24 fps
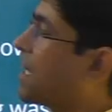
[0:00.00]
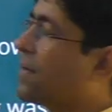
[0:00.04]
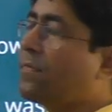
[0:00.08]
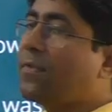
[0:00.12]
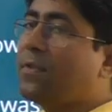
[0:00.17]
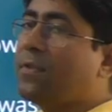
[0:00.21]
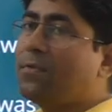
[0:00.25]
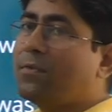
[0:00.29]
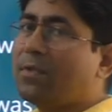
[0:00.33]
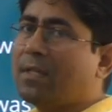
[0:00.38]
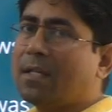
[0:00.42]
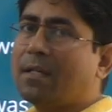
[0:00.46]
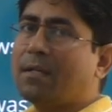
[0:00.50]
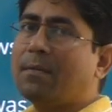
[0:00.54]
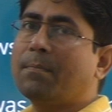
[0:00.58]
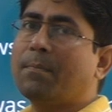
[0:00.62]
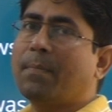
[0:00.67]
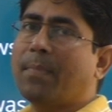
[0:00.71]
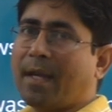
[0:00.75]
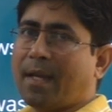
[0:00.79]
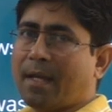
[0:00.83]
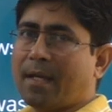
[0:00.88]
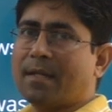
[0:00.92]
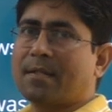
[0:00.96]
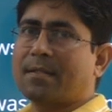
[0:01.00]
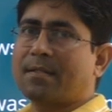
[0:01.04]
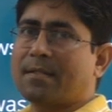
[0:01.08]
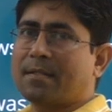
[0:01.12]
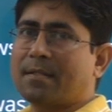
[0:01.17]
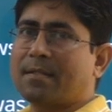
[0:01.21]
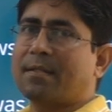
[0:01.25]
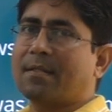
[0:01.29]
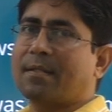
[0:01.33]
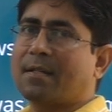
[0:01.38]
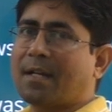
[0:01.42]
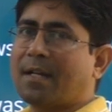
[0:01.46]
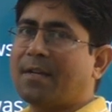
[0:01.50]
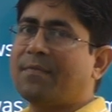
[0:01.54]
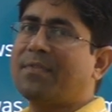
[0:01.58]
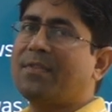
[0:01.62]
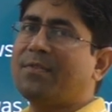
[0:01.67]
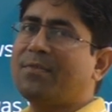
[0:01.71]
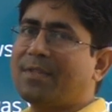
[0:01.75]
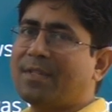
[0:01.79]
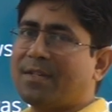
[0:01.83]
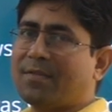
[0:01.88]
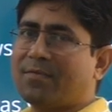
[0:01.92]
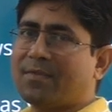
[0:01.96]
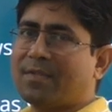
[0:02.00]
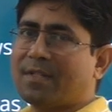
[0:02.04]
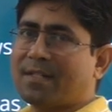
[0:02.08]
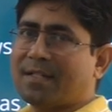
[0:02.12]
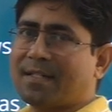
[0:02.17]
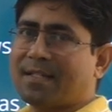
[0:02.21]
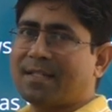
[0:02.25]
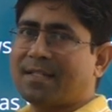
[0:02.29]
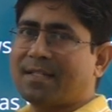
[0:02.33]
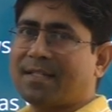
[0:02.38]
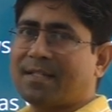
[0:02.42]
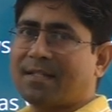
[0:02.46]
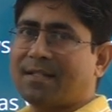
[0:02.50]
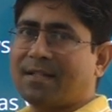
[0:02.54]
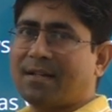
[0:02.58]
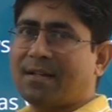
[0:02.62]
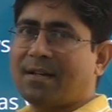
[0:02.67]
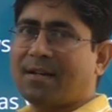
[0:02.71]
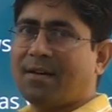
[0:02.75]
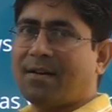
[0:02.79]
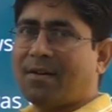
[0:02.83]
confusing pairs, confusing words.